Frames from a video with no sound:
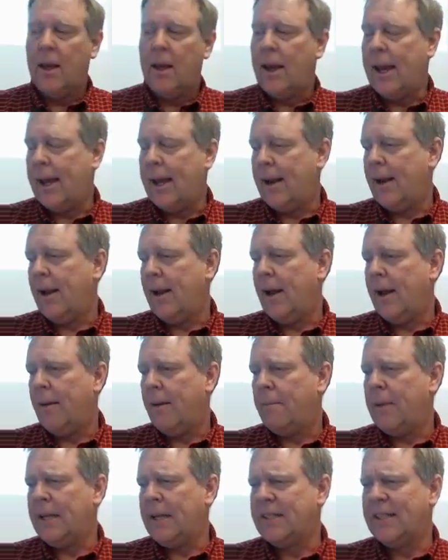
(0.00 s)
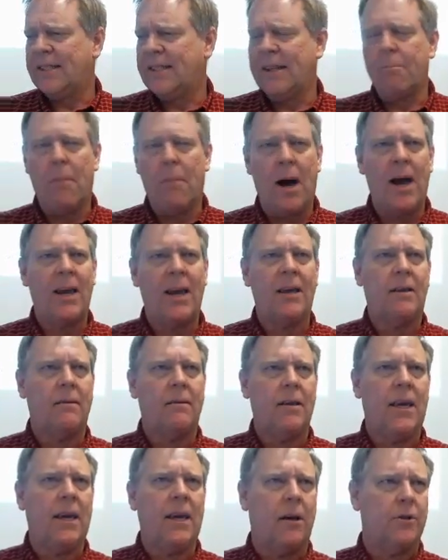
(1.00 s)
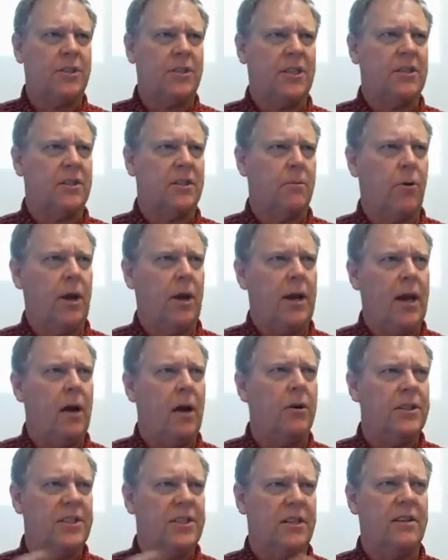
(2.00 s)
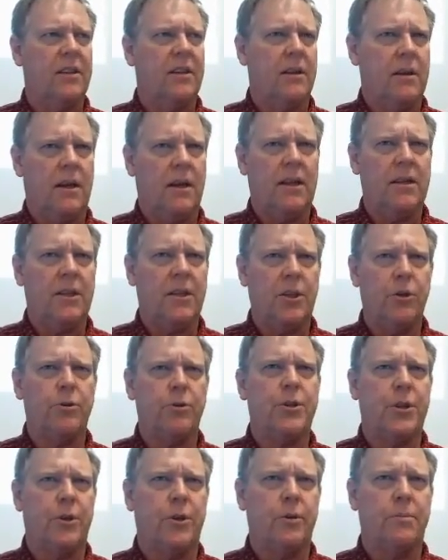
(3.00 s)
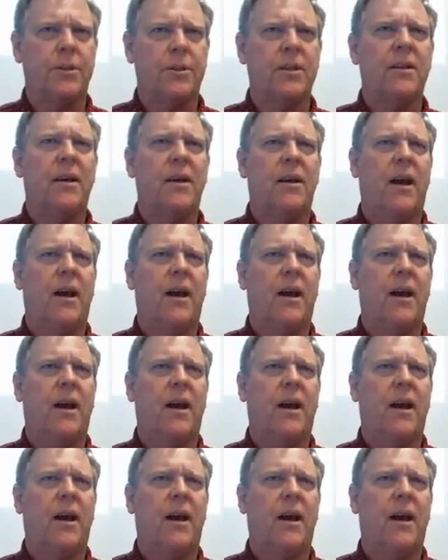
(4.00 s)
And it's just that my ecosystem right now is in the YouTubes.